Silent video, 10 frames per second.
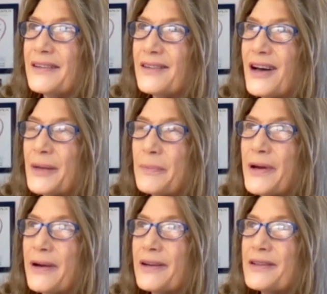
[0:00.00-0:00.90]
a lot of
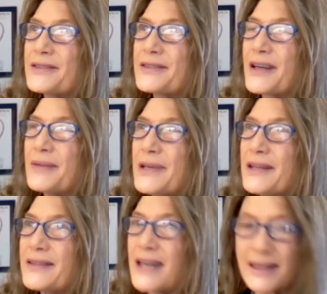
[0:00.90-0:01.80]
parents, I
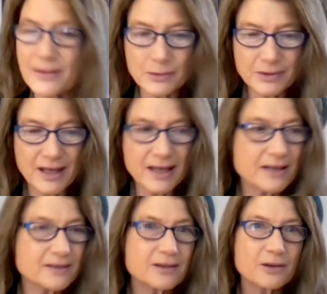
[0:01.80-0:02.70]
mean, take those
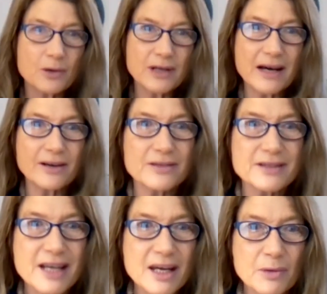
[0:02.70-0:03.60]
things, throw it out on the
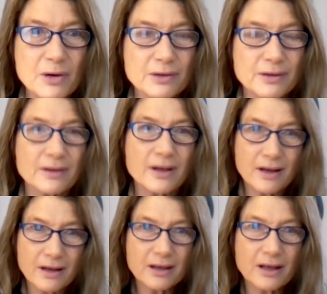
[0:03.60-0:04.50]
table,
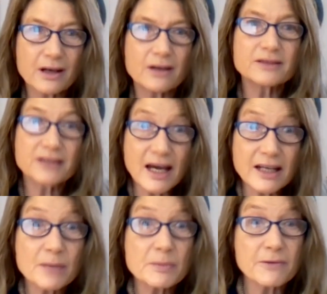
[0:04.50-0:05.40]
sign
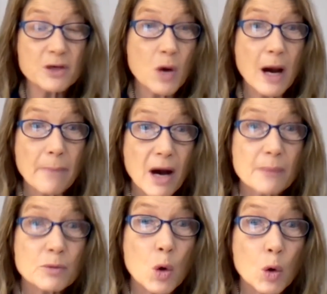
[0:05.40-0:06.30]
up if you want
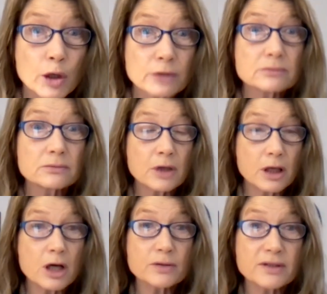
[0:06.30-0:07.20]
popcorn,
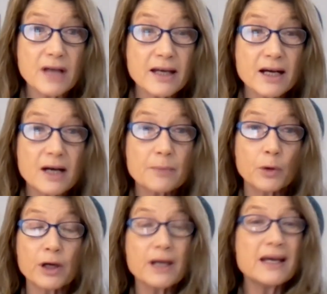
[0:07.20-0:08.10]
sign up.
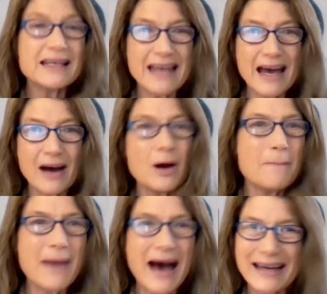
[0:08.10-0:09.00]
Or now,
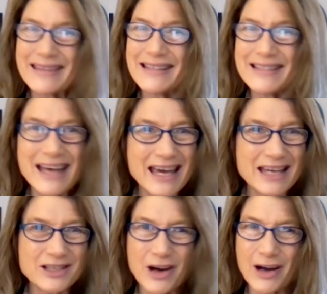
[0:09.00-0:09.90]
back in the day,
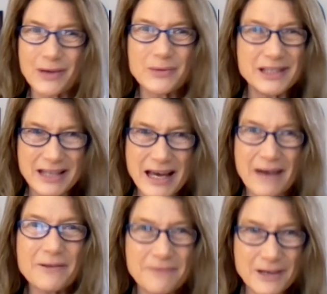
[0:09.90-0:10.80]
Doc, we didn't have
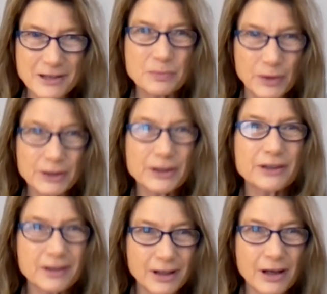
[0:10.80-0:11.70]
the Facebook,
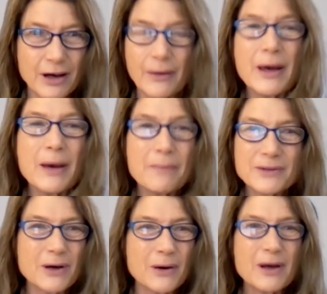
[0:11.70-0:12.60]
so
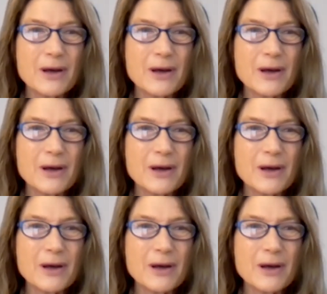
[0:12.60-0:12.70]
there was